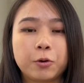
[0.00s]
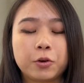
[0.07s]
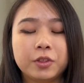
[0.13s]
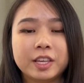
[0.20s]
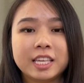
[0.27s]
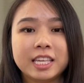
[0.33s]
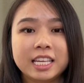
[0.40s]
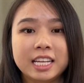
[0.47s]
or
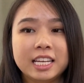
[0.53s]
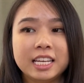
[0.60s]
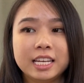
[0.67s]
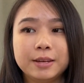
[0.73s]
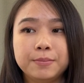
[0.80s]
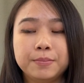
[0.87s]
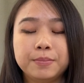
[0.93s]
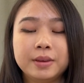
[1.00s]
the
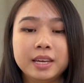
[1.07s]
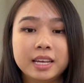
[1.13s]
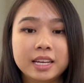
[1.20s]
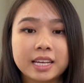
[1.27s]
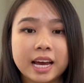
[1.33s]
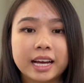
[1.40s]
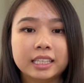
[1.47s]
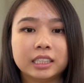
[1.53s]
CTP
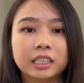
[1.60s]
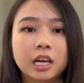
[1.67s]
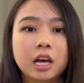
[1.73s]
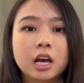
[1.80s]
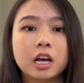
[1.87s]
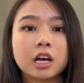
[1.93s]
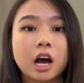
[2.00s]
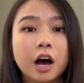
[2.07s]
test,
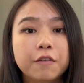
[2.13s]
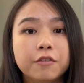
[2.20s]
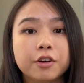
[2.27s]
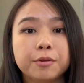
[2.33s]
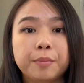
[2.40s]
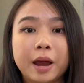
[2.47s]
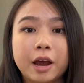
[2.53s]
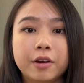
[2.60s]

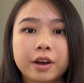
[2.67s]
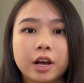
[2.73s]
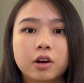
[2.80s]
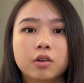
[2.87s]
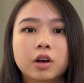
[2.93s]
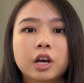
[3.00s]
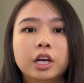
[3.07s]
covered perio.